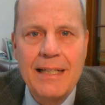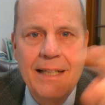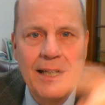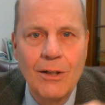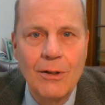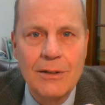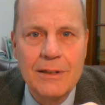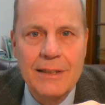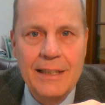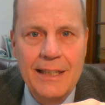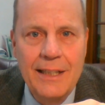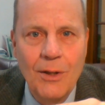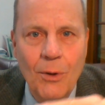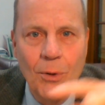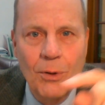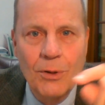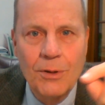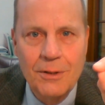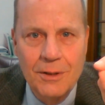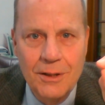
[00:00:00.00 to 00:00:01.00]
guilty
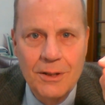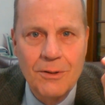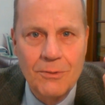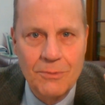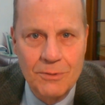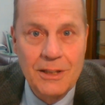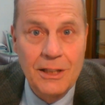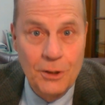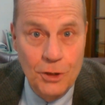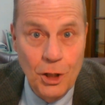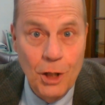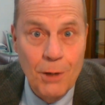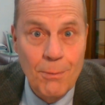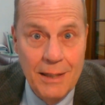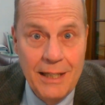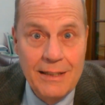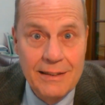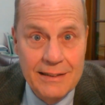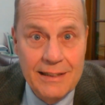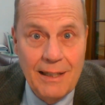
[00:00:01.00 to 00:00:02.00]
or,
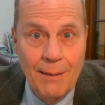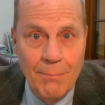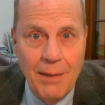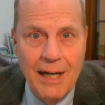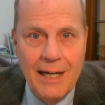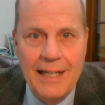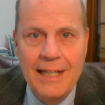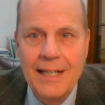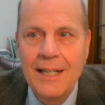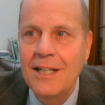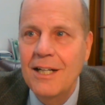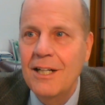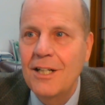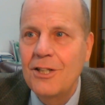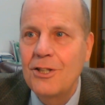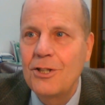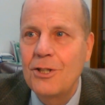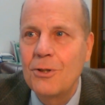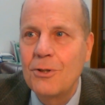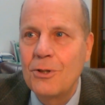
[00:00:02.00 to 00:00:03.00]
determining somebody
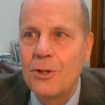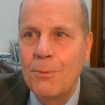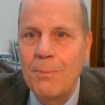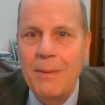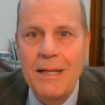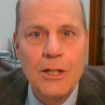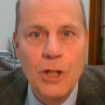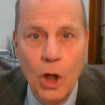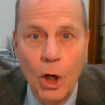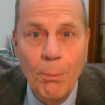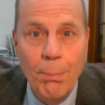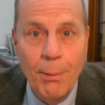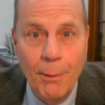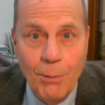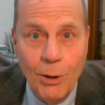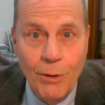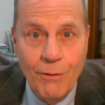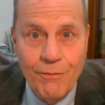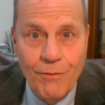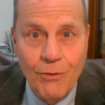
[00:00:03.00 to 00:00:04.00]
to, to be
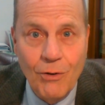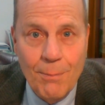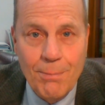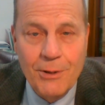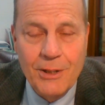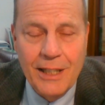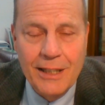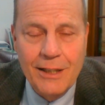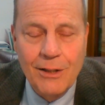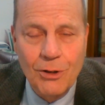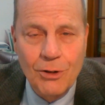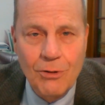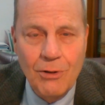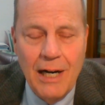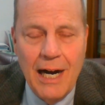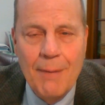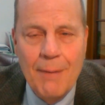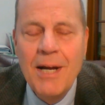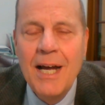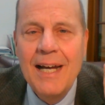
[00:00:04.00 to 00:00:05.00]
culpable for a particular
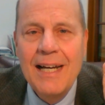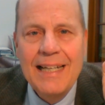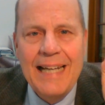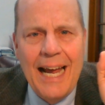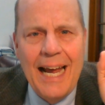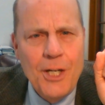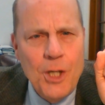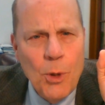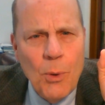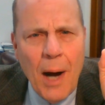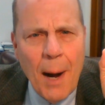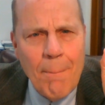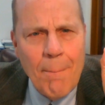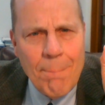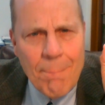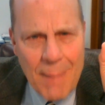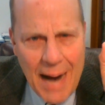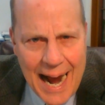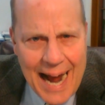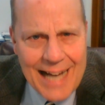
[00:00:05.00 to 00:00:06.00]
crime, can you
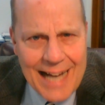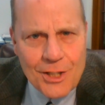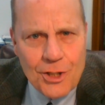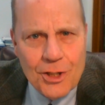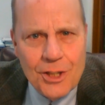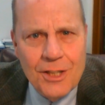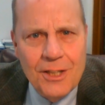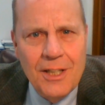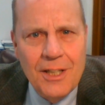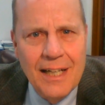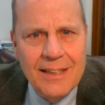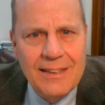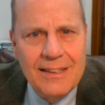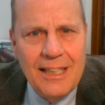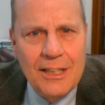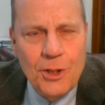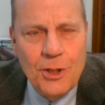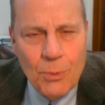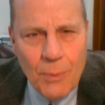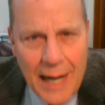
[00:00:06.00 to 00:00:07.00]
imagine a
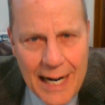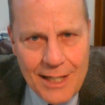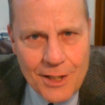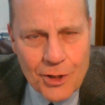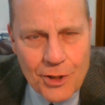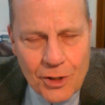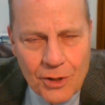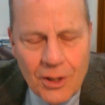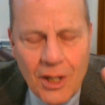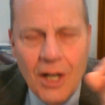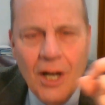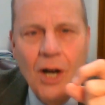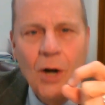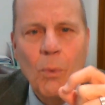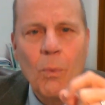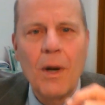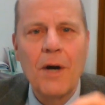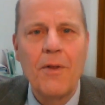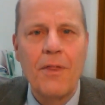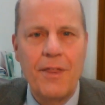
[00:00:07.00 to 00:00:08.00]
situation
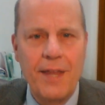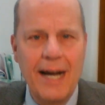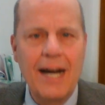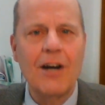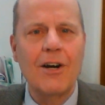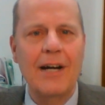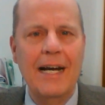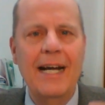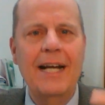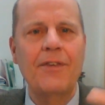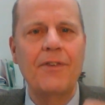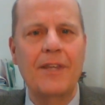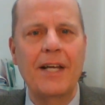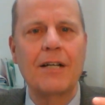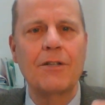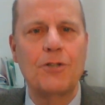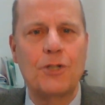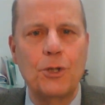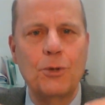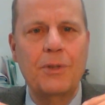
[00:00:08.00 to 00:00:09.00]
where they're in
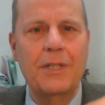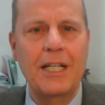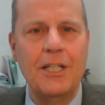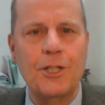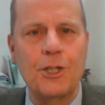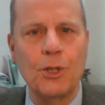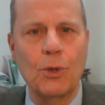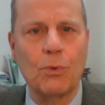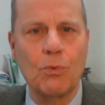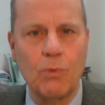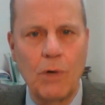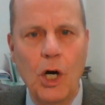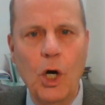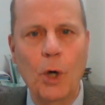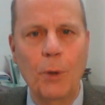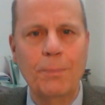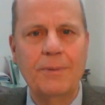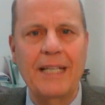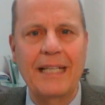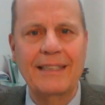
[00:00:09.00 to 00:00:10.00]
their judicial
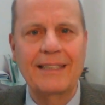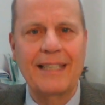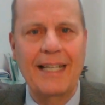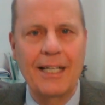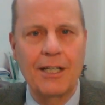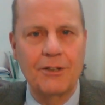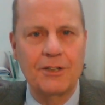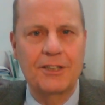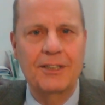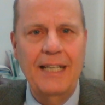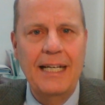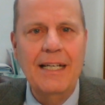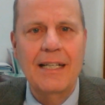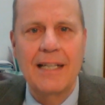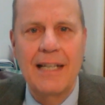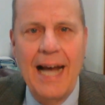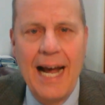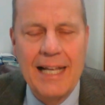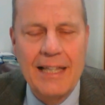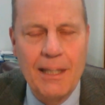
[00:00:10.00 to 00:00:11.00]
robes as they are
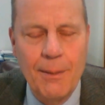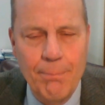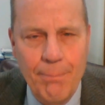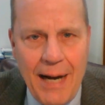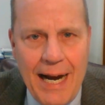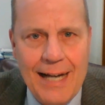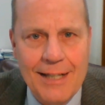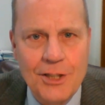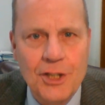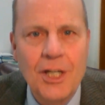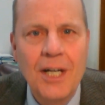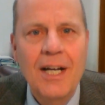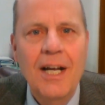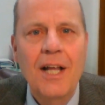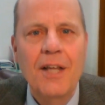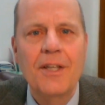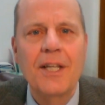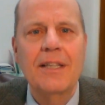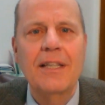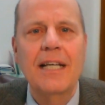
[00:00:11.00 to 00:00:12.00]
seated at the bench,
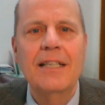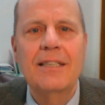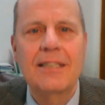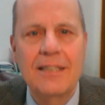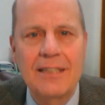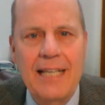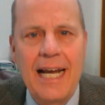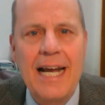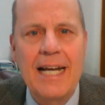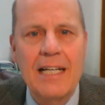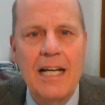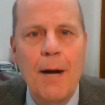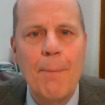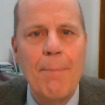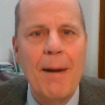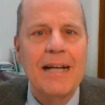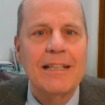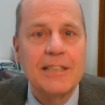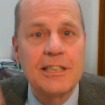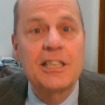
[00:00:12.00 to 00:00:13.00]
that they stand
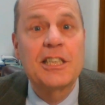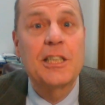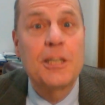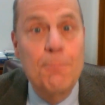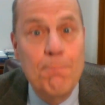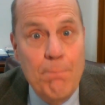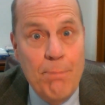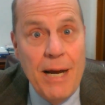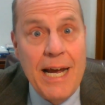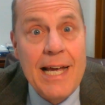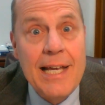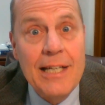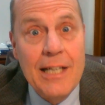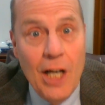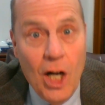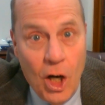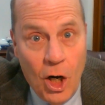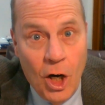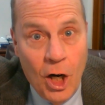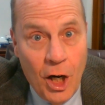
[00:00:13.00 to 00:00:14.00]
up and spit
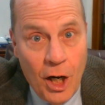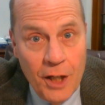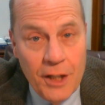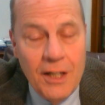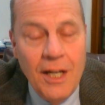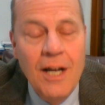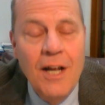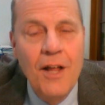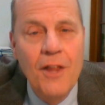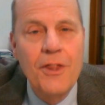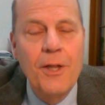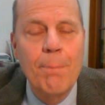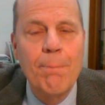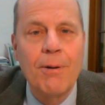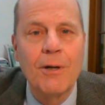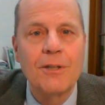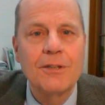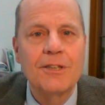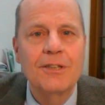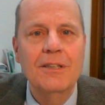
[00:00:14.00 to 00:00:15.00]
on the
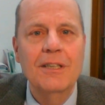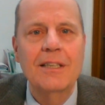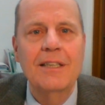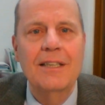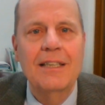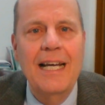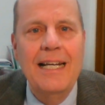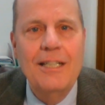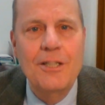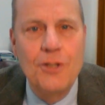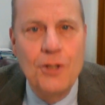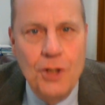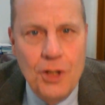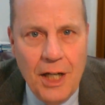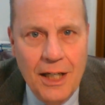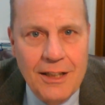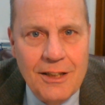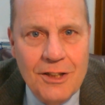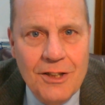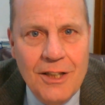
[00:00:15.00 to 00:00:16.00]
person that they
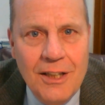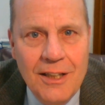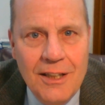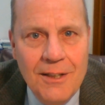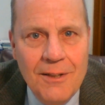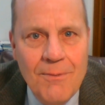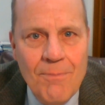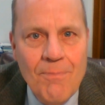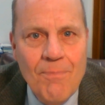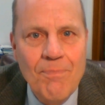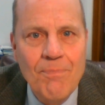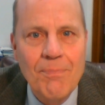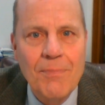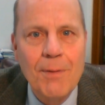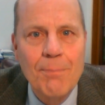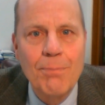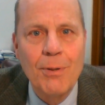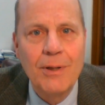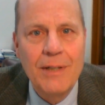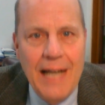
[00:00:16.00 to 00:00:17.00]
just
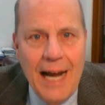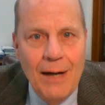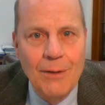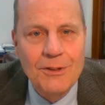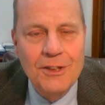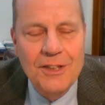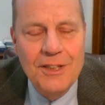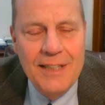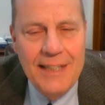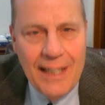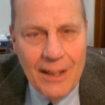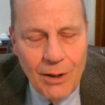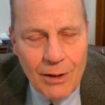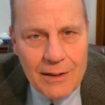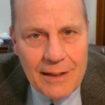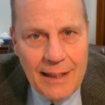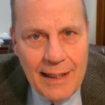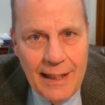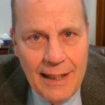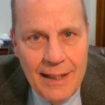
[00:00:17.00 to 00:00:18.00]
pronounced
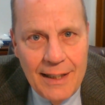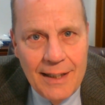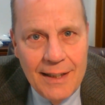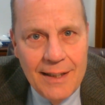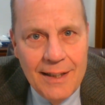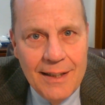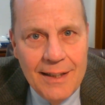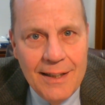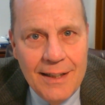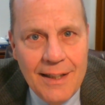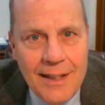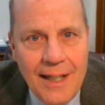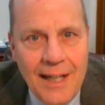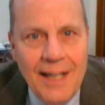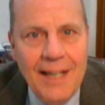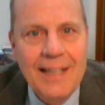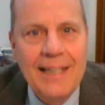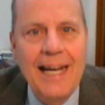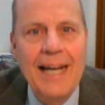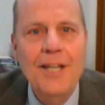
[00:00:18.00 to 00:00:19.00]
guilty.
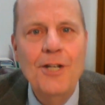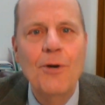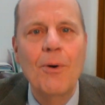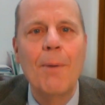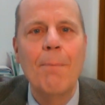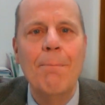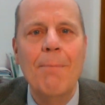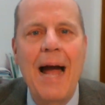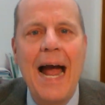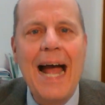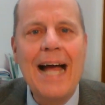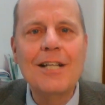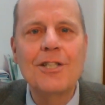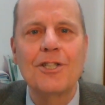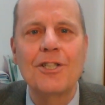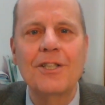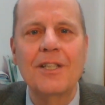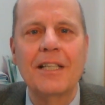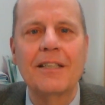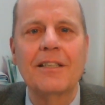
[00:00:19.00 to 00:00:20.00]
Can you
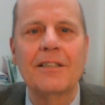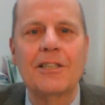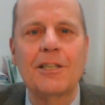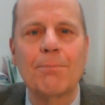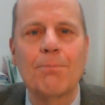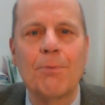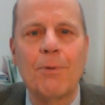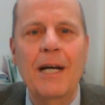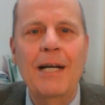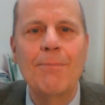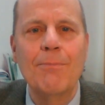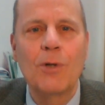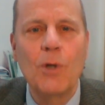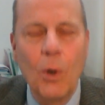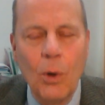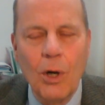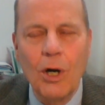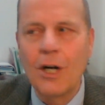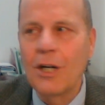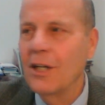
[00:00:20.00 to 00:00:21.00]
imagine that the Supreme
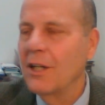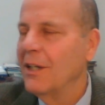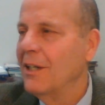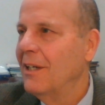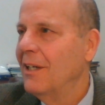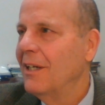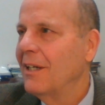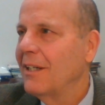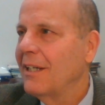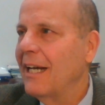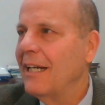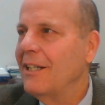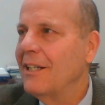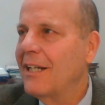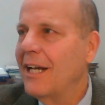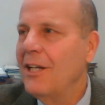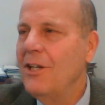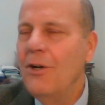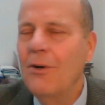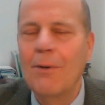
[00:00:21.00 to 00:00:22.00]
Court can
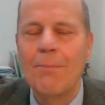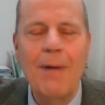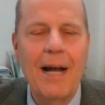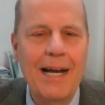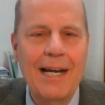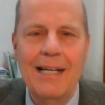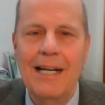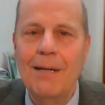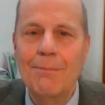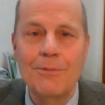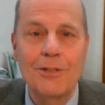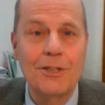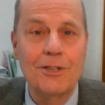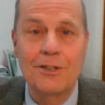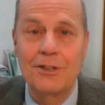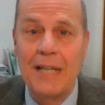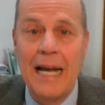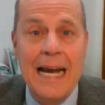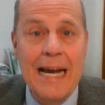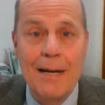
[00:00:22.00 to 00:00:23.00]
can you and I'm
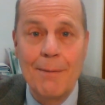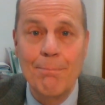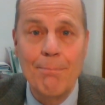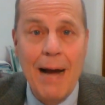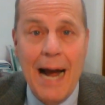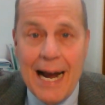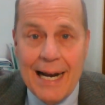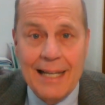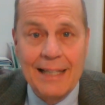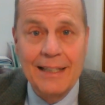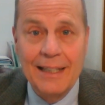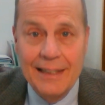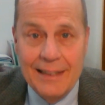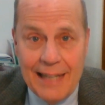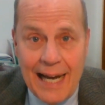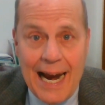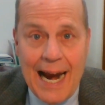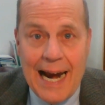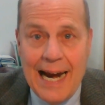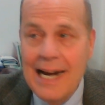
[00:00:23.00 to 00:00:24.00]
just saying back in the
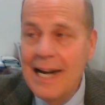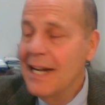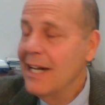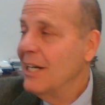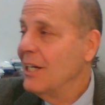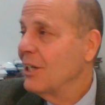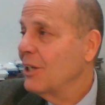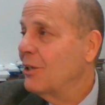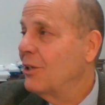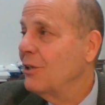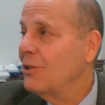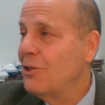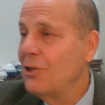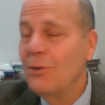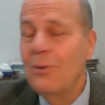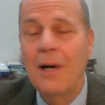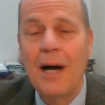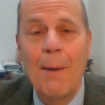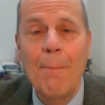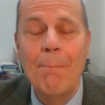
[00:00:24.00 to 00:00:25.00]
day, could
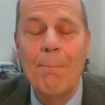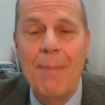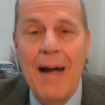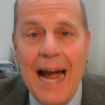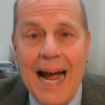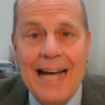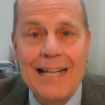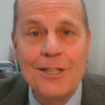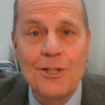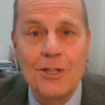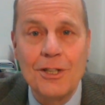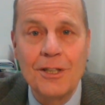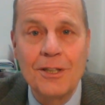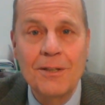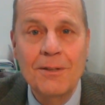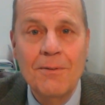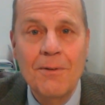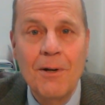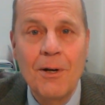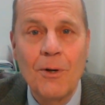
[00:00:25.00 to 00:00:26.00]
you
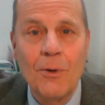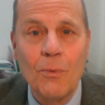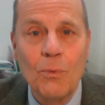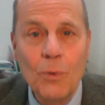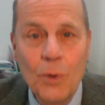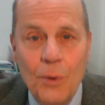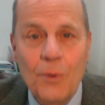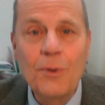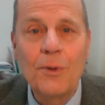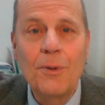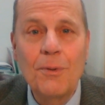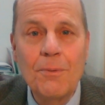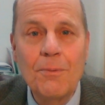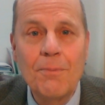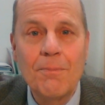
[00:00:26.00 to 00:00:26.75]
imagine Ruth